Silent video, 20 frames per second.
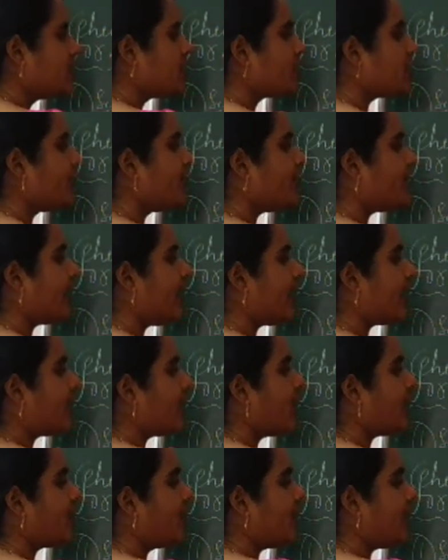So if you take
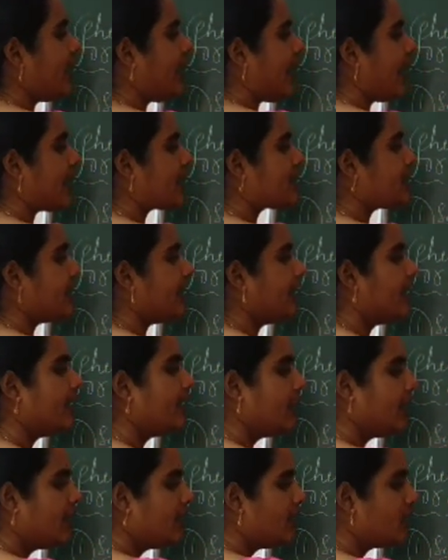carbon dioxide,
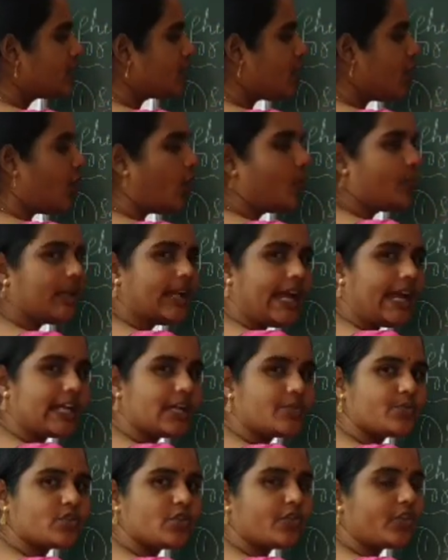so how many
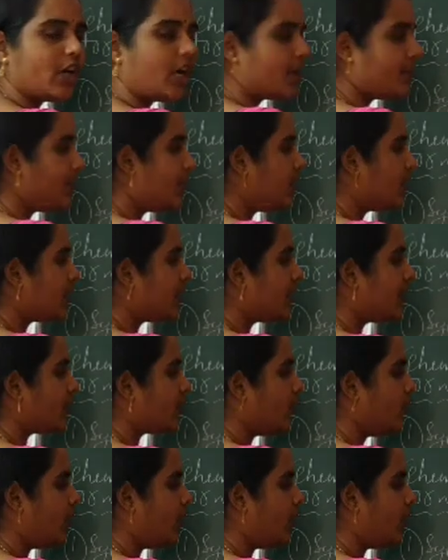atoms of carbon are there?